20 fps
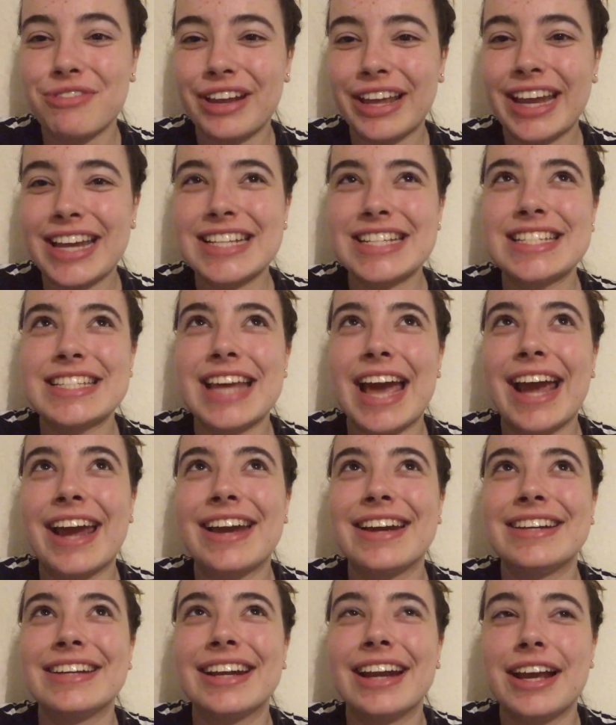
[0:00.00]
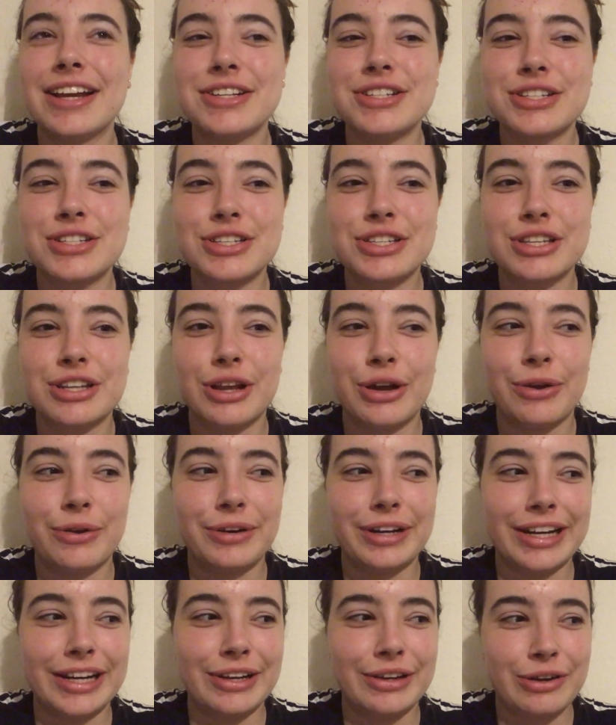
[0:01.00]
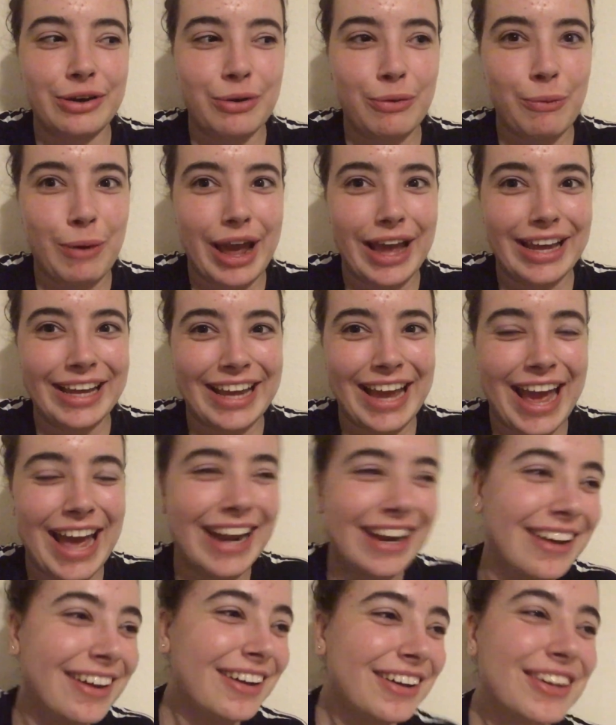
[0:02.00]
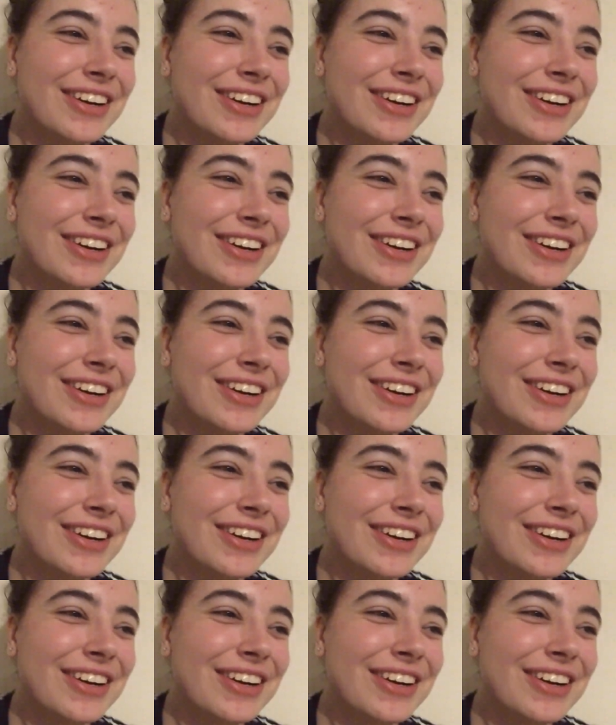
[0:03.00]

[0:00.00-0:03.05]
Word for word: for like a second and I just slowly look away again